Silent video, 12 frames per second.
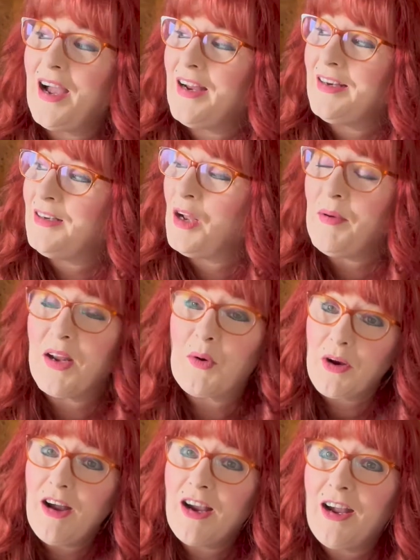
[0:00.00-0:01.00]
No matter
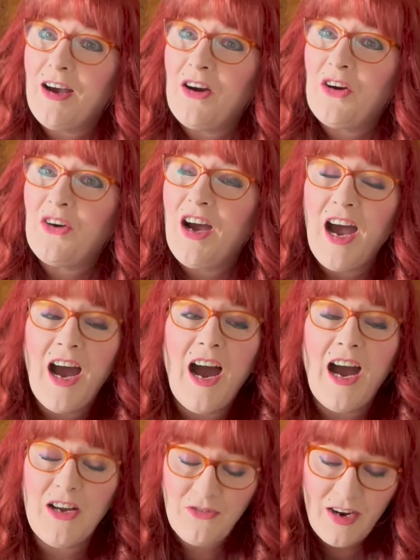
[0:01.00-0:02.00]
I go,
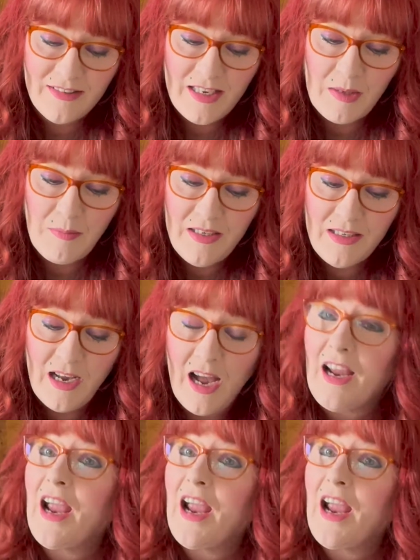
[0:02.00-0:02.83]
I find Lady Peacock.